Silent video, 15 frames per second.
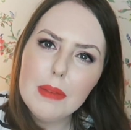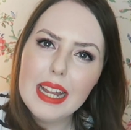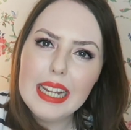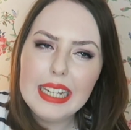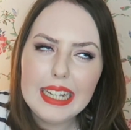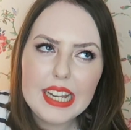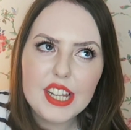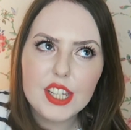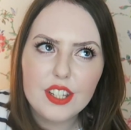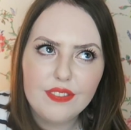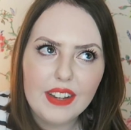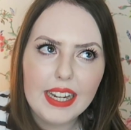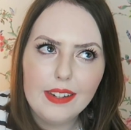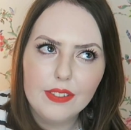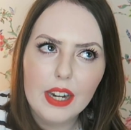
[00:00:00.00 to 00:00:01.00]
be my least
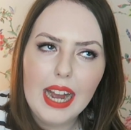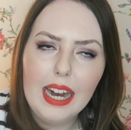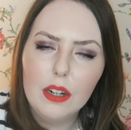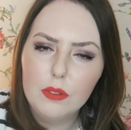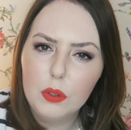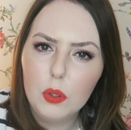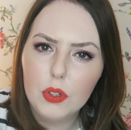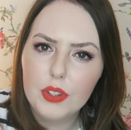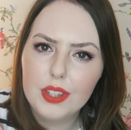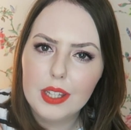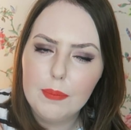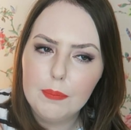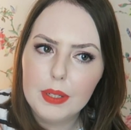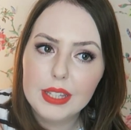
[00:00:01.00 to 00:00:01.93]
favourite out of all of them,